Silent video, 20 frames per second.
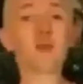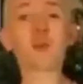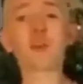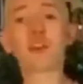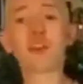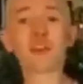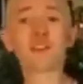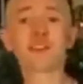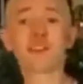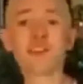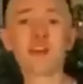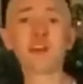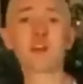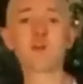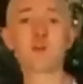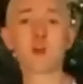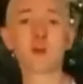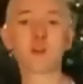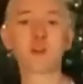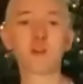and working as a
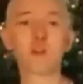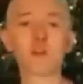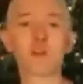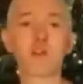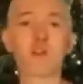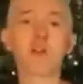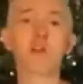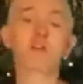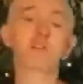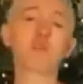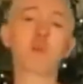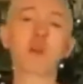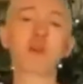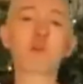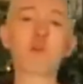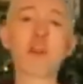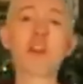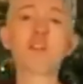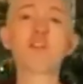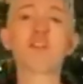telemarketer. So I
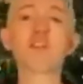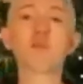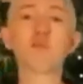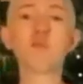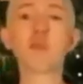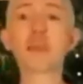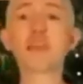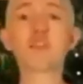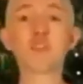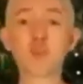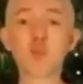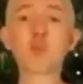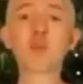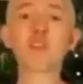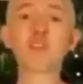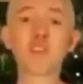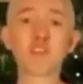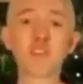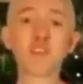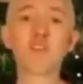created this Beats
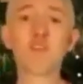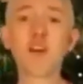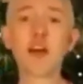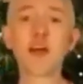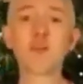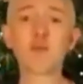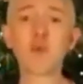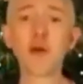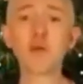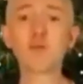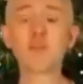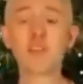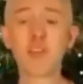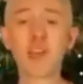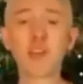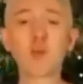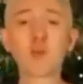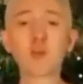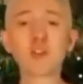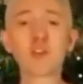365
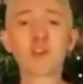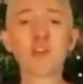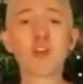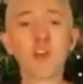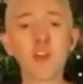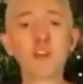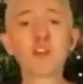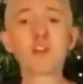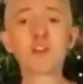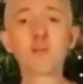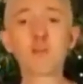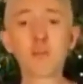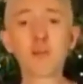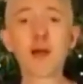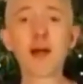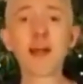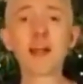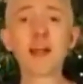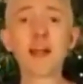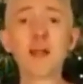website which
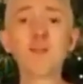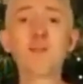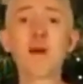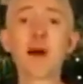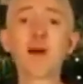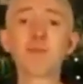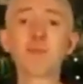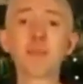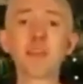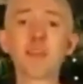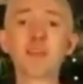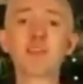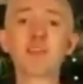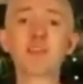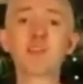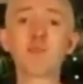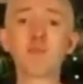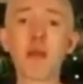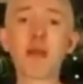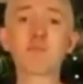supplied hip-hop
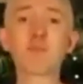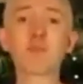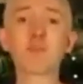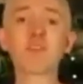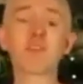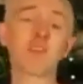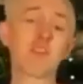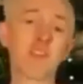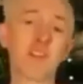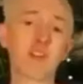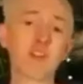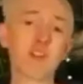beats to rappers and